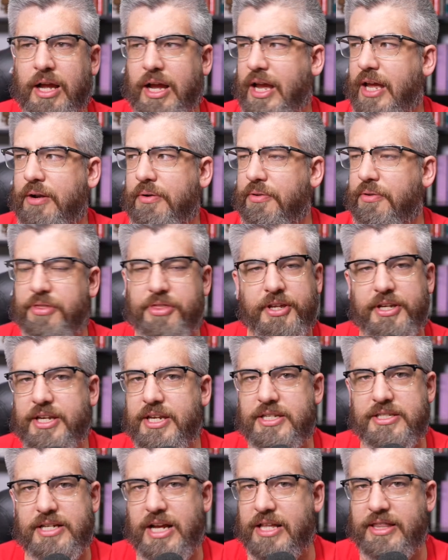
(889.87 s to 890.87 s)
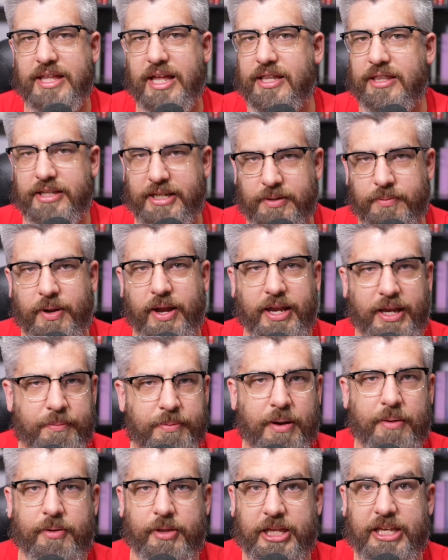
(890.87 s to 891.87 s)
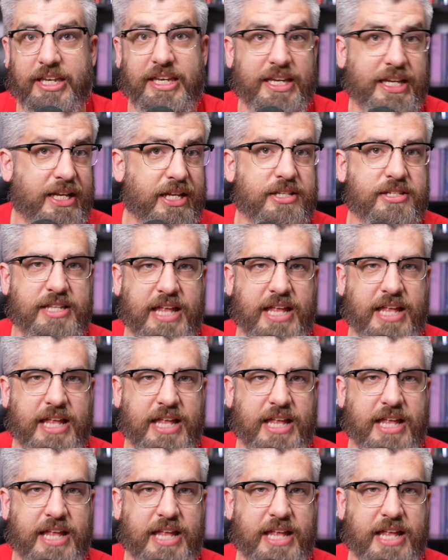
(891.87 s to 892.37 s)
I don't think he's got that leeway. He probably needs